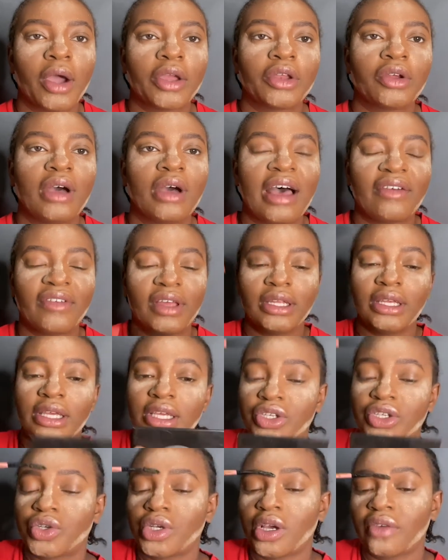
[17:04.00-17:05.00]
don't have any
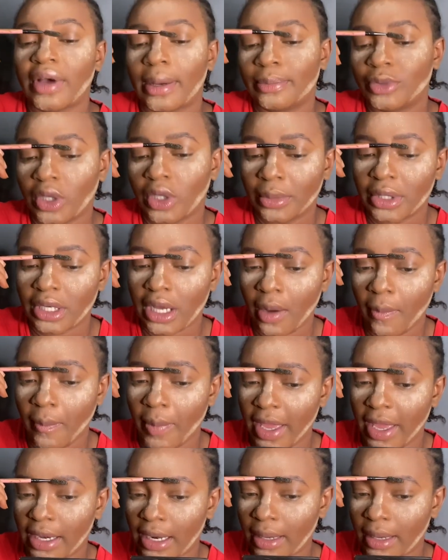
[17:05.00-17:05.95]
history of abdominal pain.